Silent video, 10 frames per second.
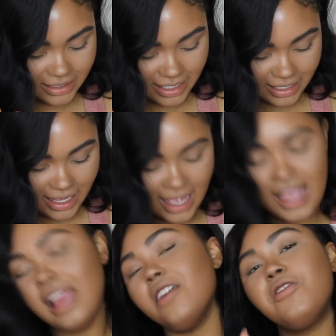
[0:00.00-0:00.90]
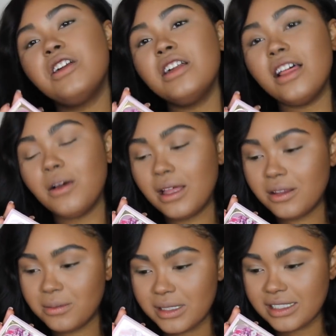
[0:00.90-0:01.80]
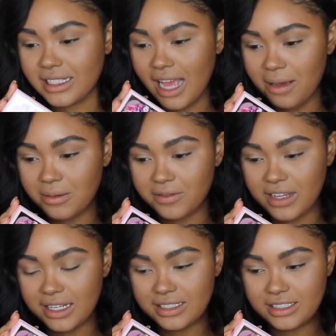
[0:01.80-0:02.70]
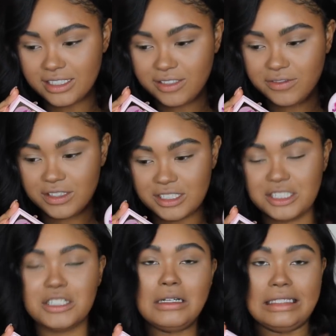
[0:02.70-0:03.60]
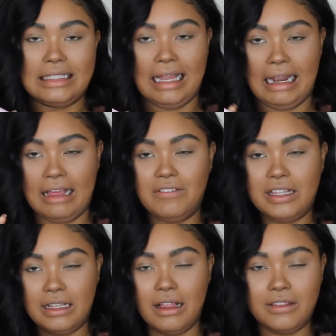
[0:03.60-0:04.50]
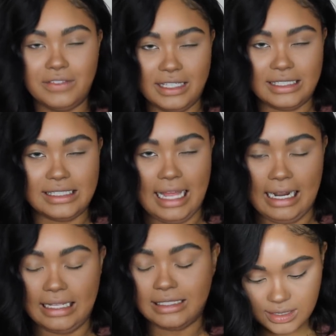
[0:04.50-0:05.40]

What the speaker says: Like, if for no other reason, I would have gotten it just for the sheer aesthetic of it, all the aesthetics.